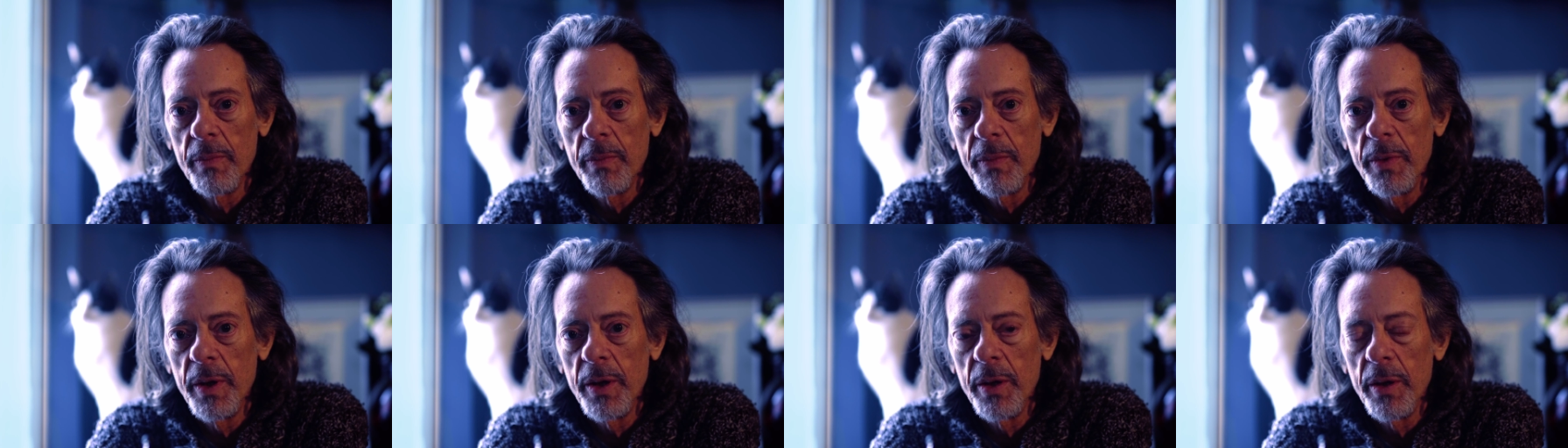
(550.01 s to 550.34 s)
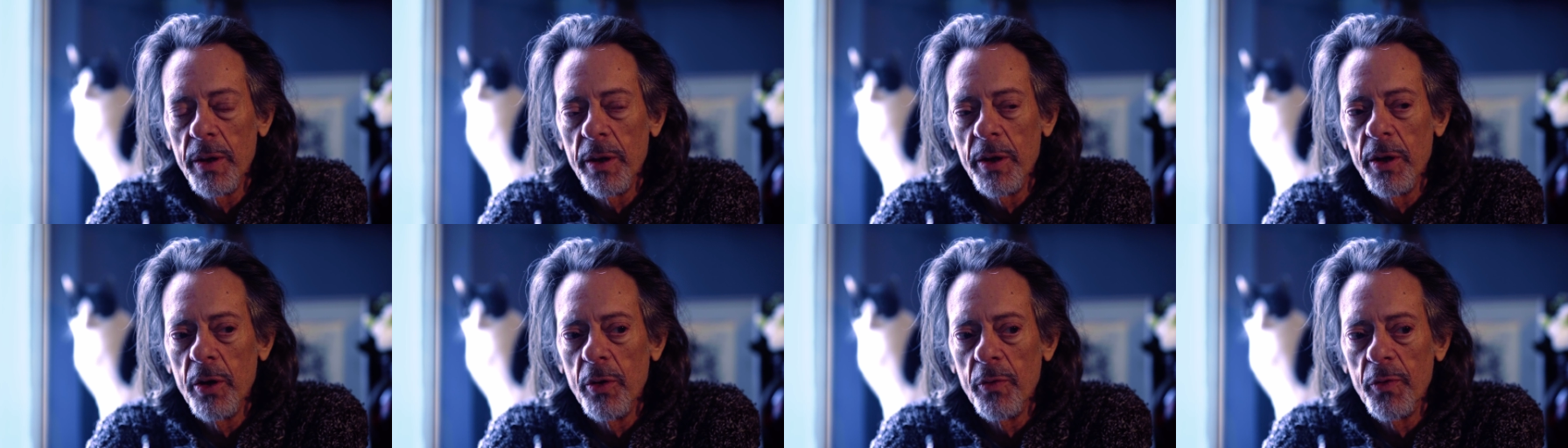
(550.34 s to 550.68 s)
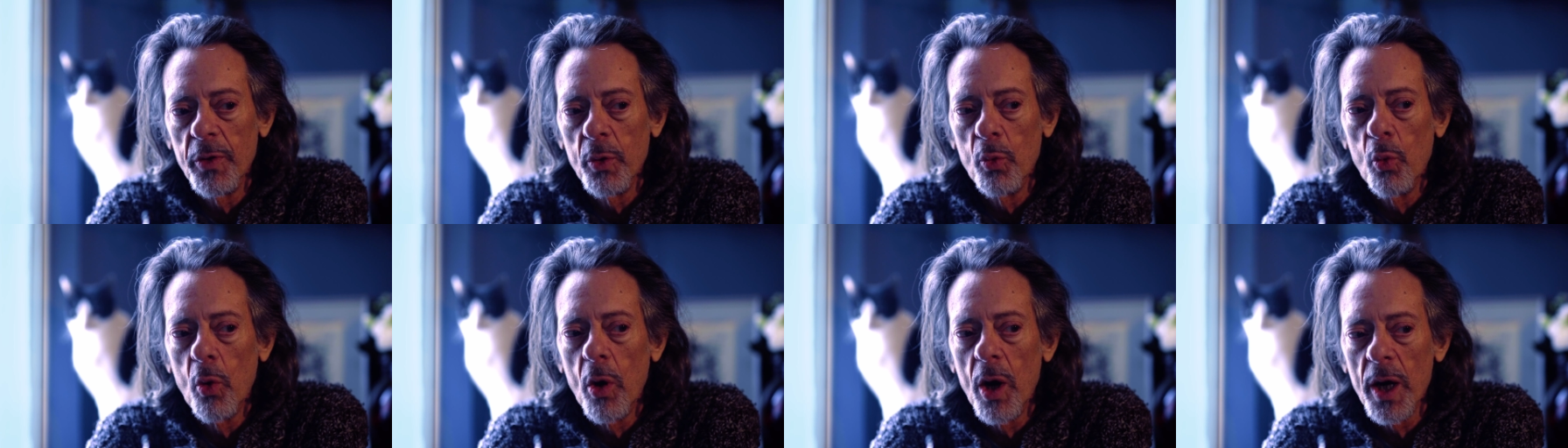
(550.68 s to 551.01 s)
You, know, if
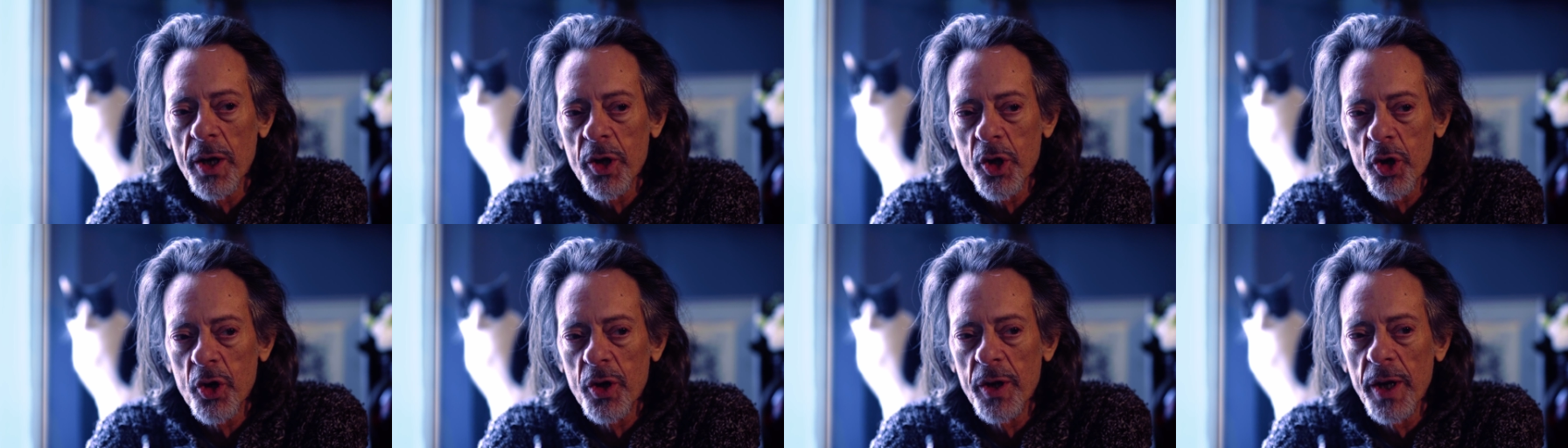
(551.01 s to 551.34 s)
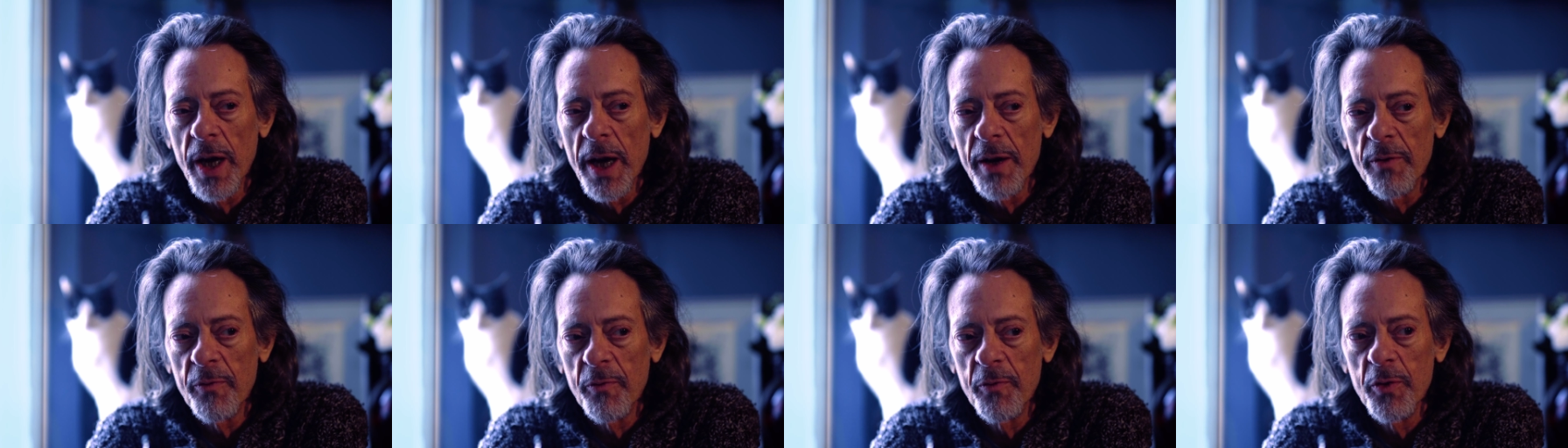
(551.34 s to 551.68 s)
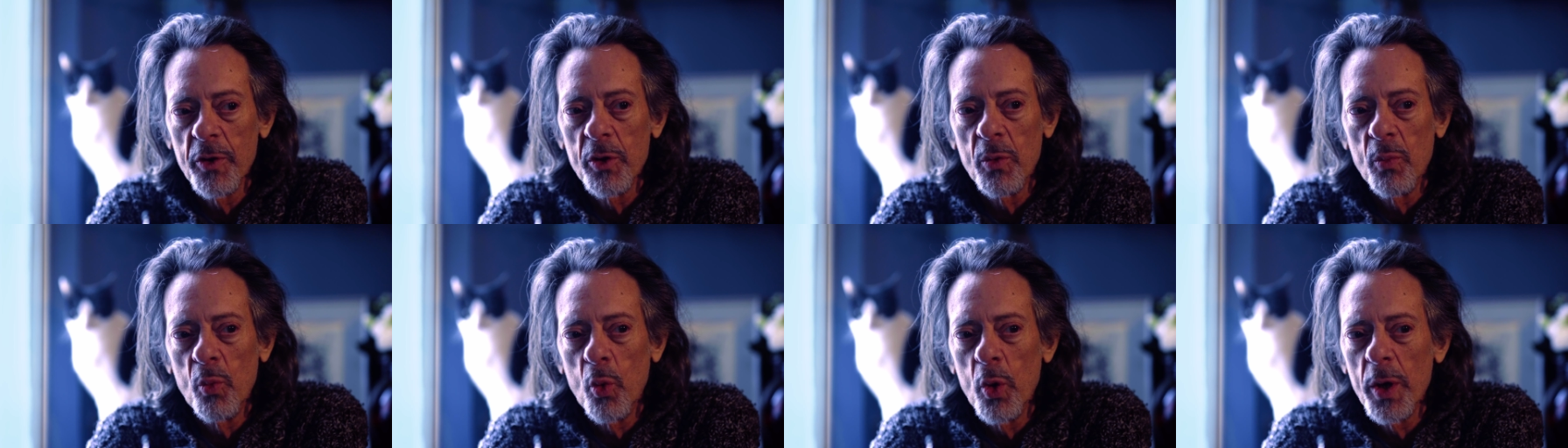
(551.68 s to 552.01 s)
you watch that
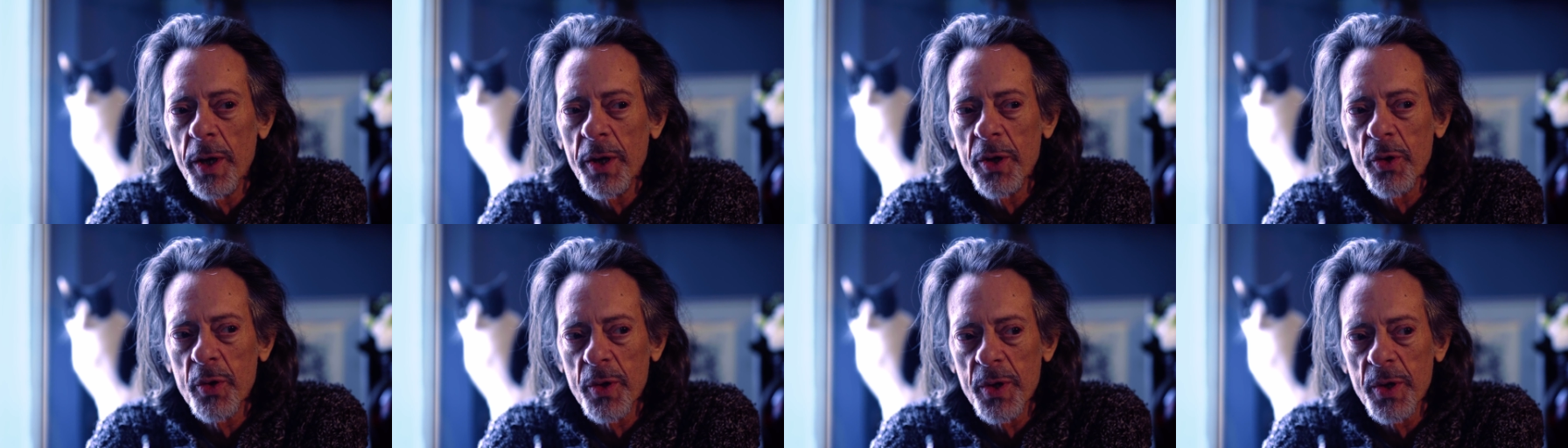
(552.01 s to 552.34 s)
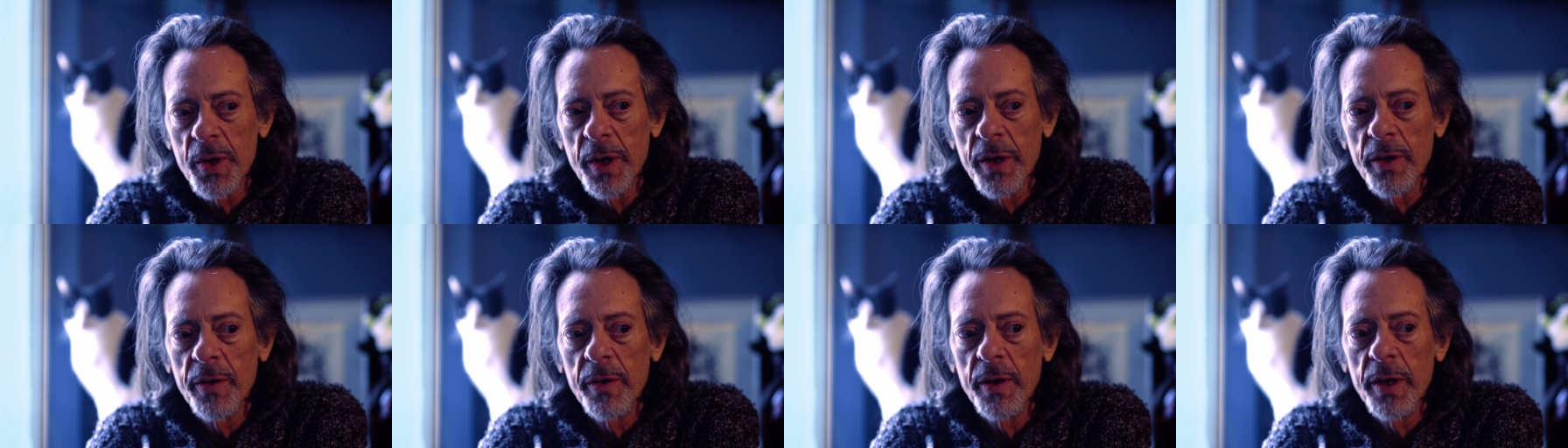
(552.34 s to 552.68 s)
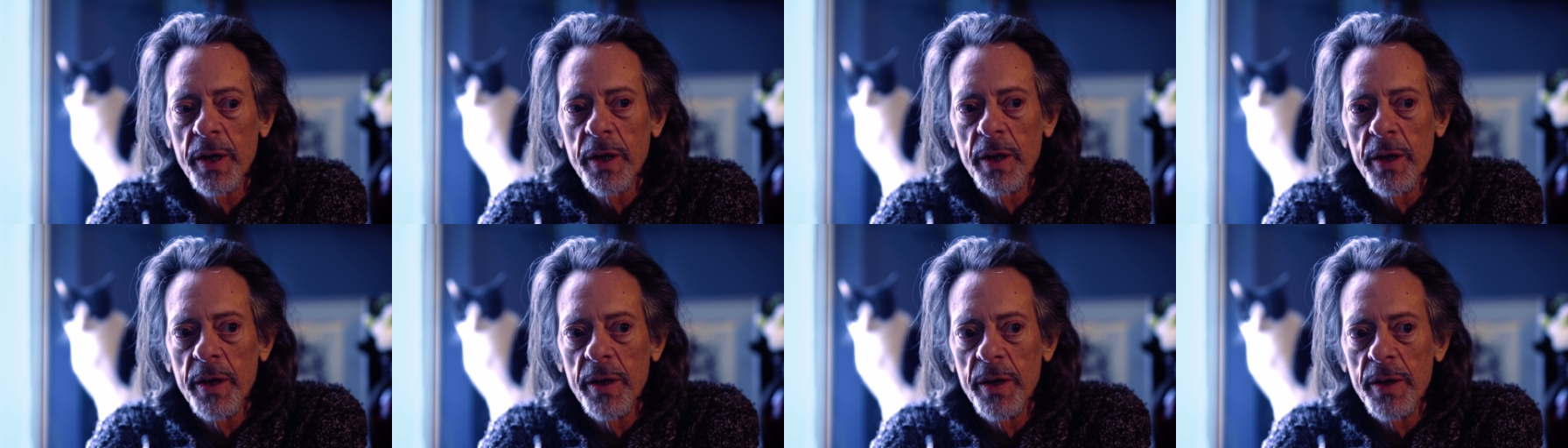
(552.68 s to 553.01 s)
film, one interesting
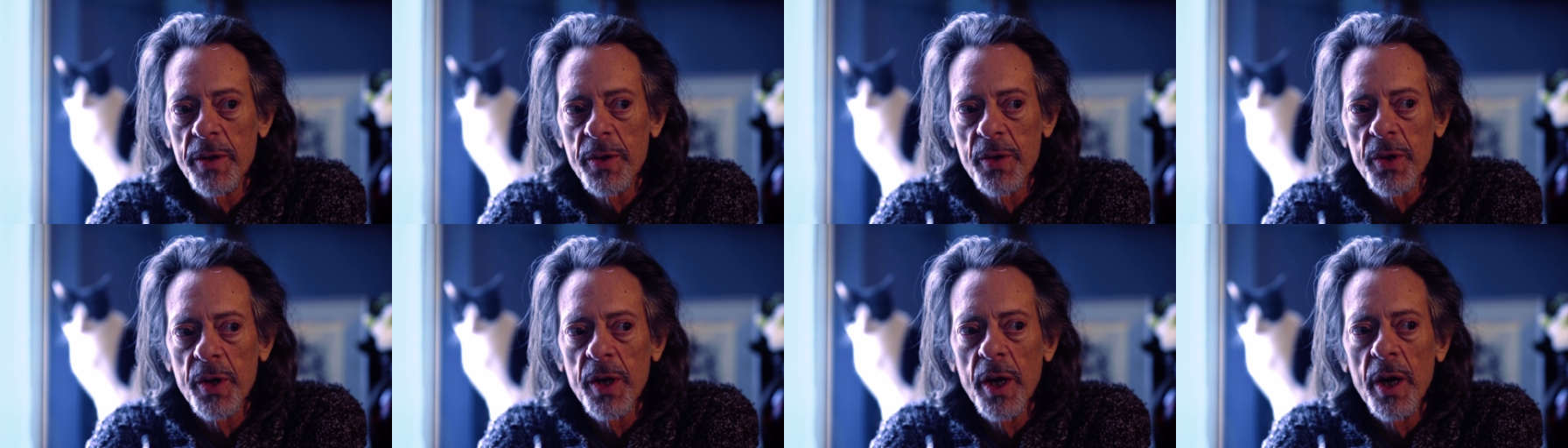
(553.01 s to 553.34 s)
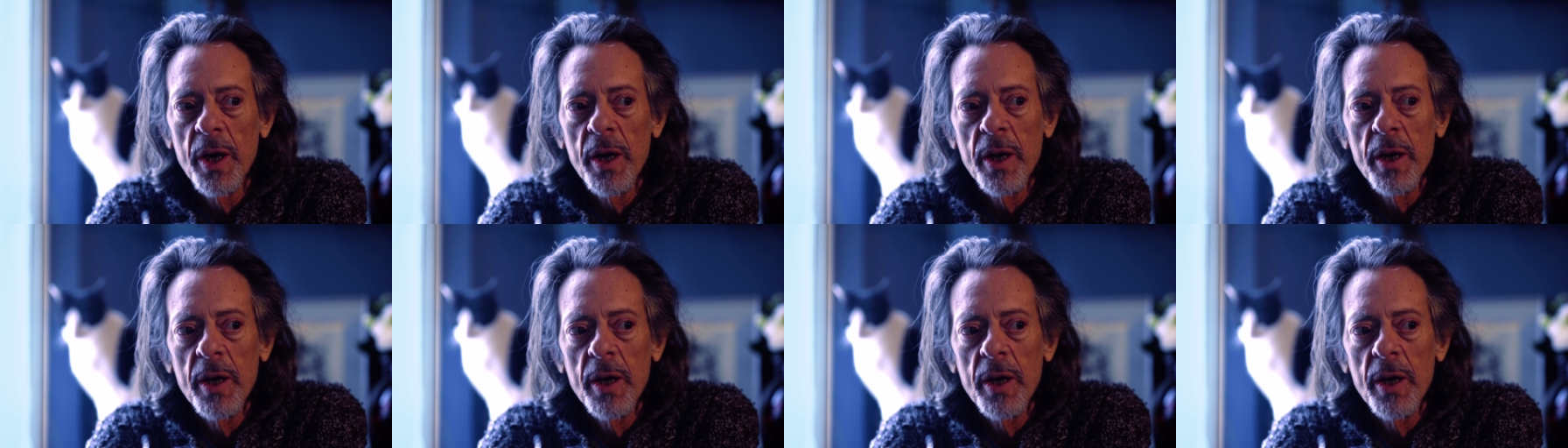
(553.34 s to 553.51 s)
thing in it is